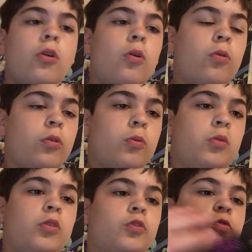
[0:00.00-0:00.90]
or
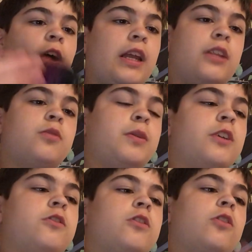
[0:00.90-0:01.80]
World's Finest
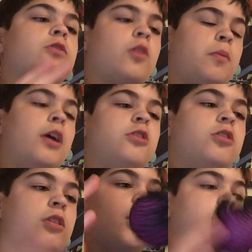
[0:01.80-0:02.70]
because those are in my
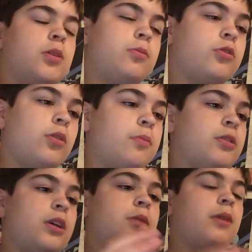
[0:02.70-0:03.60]

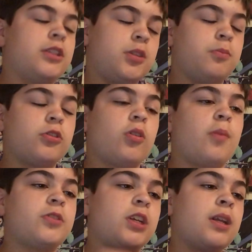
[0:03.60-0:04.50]

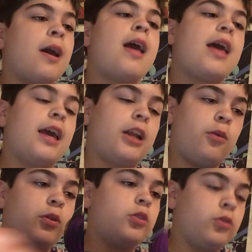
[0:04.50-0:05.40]
subscription, and I
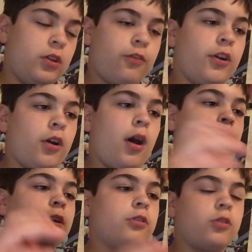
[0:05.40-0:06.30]
went to a different
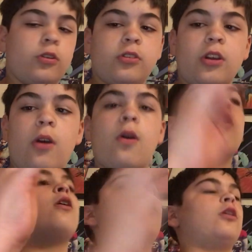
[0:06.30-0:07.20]
comic store. So,
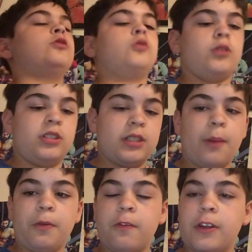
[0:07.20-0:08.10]
I'll do a
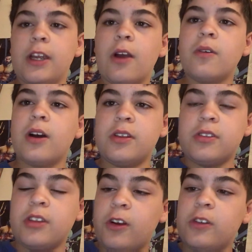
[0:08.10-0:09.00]
separate video on
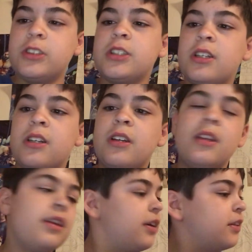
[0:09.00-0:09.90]
those.
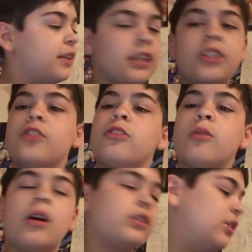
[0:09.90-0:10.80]
Thank you for
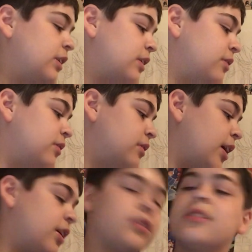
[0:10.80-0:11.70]
watching.
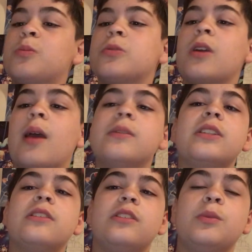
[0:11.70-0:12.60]
Like and subscribe.
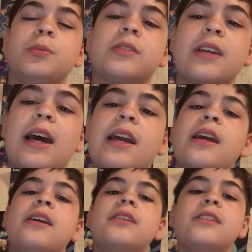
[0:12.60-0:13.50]
This is Super Sai,
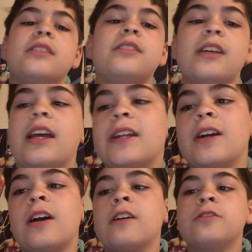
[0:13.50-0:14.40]
signing
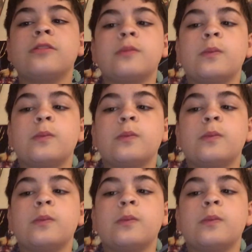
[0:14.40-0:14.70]
off.